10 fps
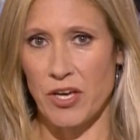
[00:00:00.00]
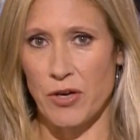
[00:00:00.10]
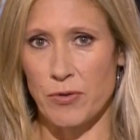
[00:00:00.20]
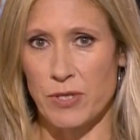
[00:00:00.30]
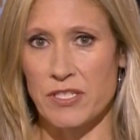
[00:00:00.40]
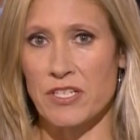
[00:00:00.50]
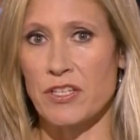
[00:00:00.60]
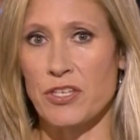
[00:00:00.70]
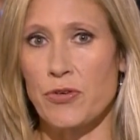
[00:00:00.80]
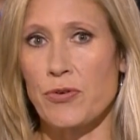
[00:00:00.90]
to go
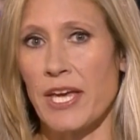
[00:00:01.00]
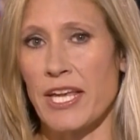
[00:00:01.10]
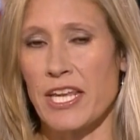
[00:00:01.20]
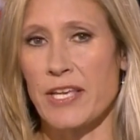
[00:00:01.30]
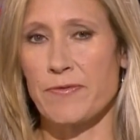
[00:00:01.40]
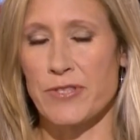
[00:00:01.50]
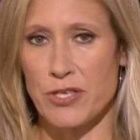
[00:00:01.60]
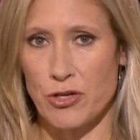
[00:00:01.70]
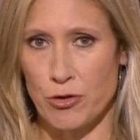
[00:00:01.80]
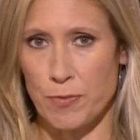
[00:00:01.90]
until the UK leaves
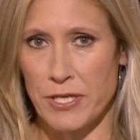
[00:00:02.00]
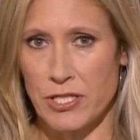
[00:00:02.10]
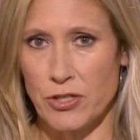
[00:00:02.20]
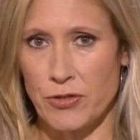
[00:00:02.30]
the European